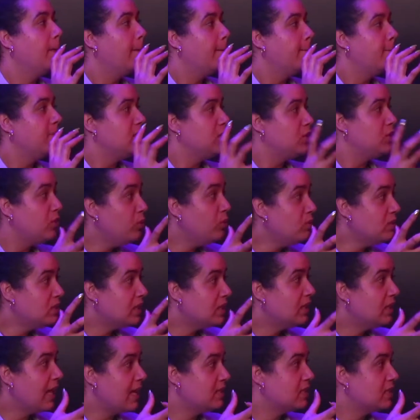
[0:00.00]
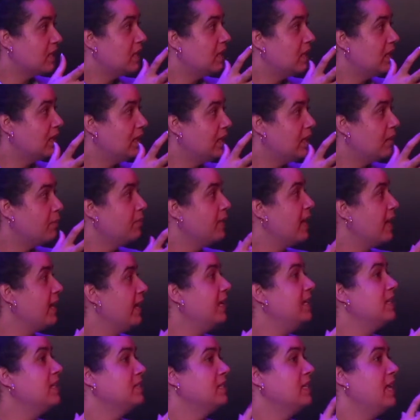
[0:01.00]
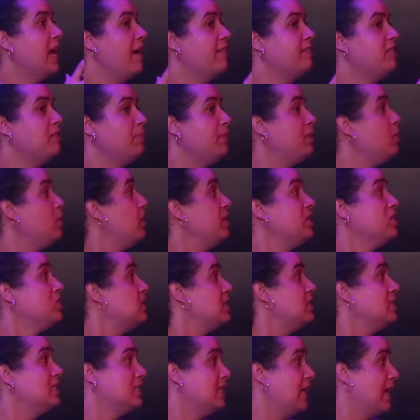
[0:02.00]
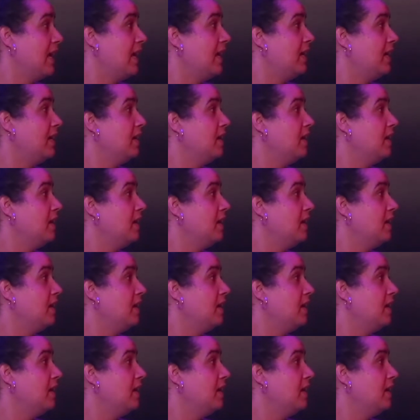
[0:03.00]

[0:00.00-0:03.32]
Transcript: use it as a clip. Like it doesn't have to be what she's saying.